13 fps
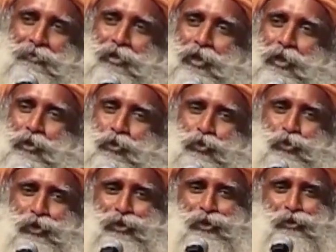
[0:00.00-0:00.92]
They
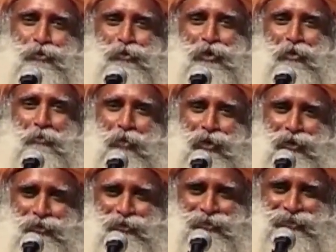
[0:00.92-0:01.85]
usually run to the
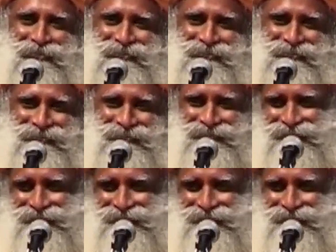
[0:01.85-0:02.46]
Himalayas